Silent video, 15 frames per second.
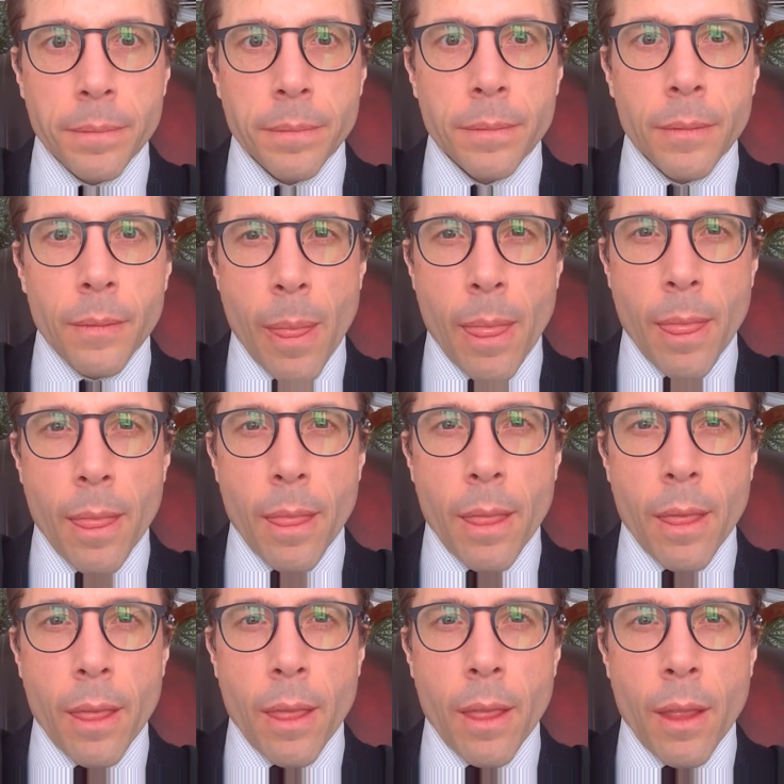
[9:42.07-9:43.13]

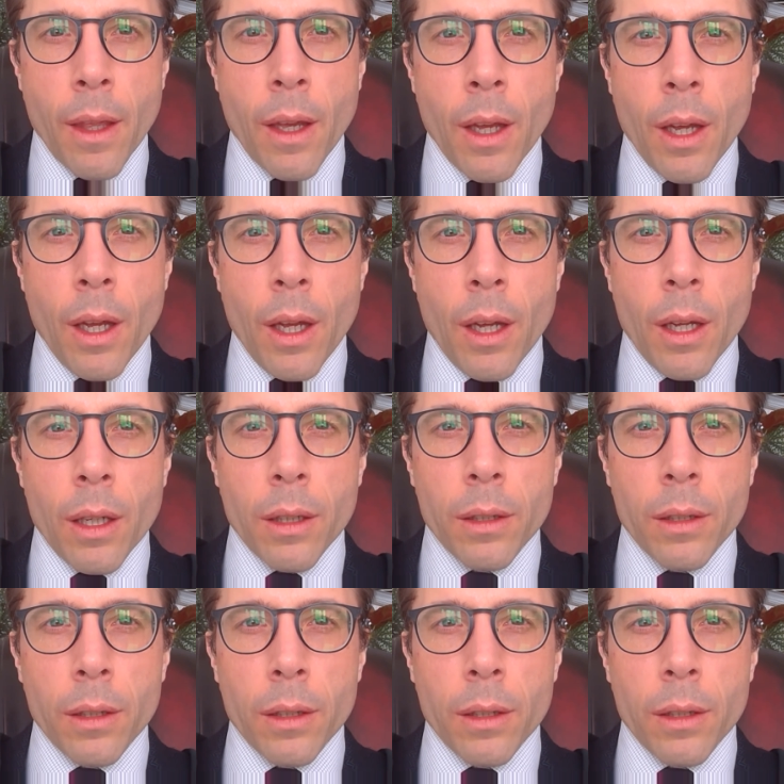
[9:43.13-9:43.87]
(no one is talking)